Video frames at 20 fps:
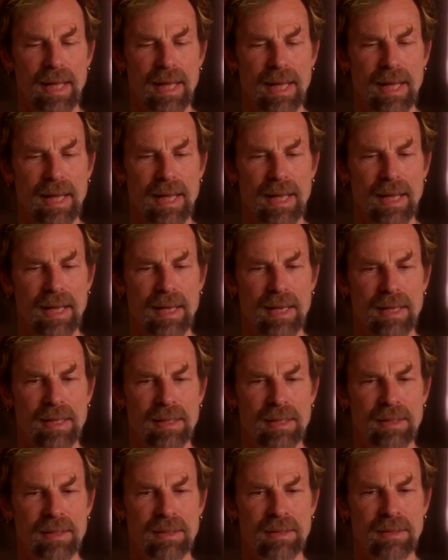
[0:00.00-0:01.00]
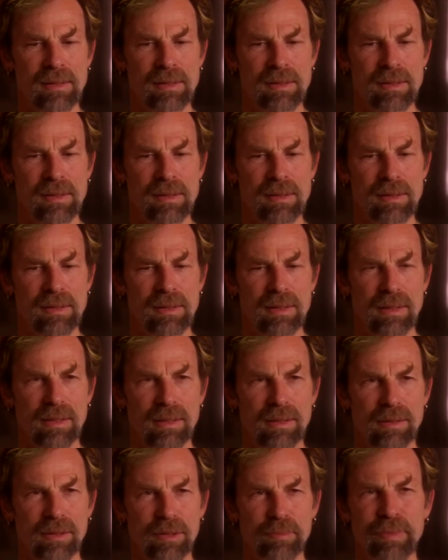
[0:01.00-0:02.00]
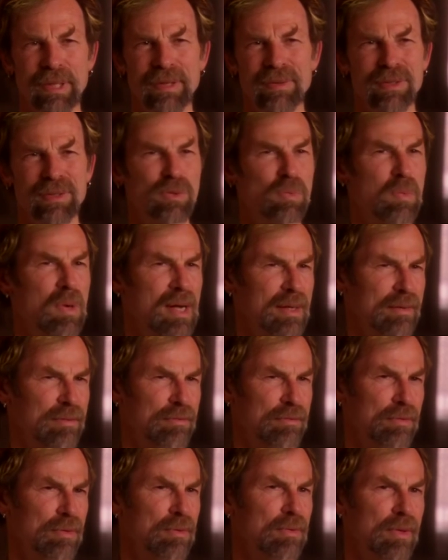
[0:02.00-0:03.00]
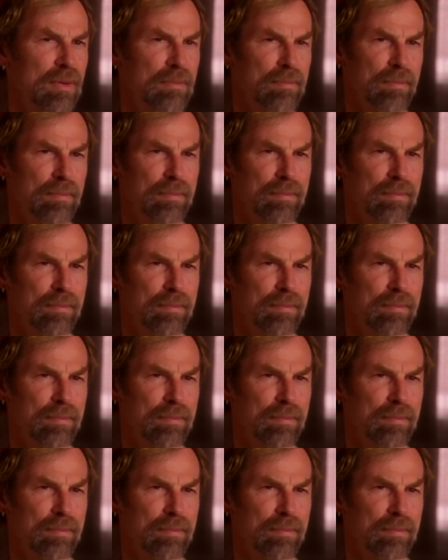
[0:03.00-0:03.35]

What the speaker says: and spirits walk through them.